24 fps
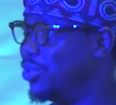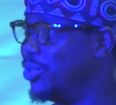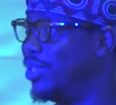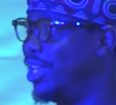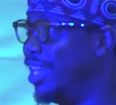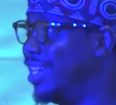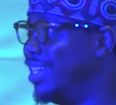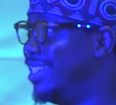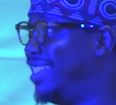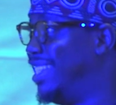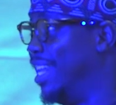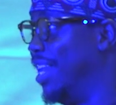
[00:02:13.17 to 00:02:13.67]

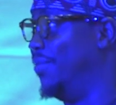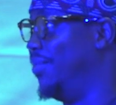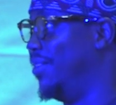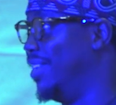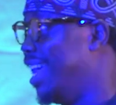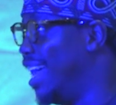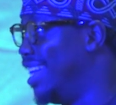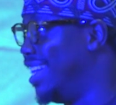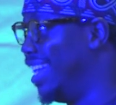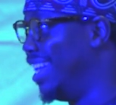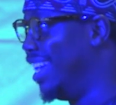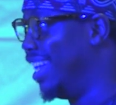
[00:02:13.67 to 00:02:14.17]
today, David
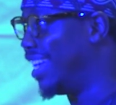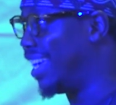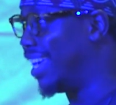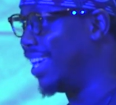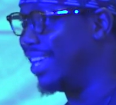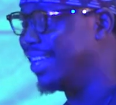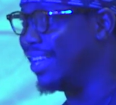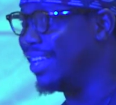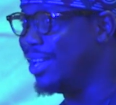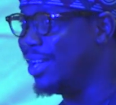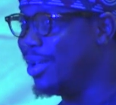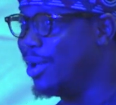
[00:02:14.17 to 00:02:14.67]

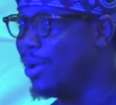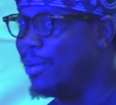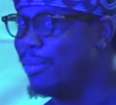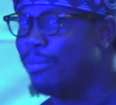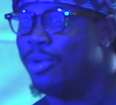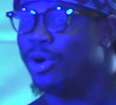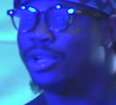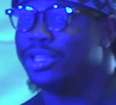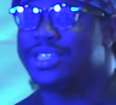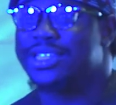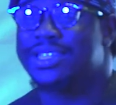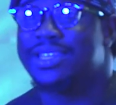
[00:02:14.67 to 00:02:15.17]
Adeleke.
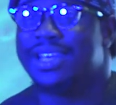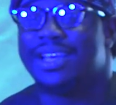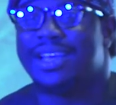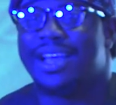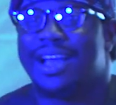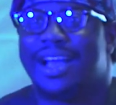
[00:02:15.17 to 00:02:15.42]
But,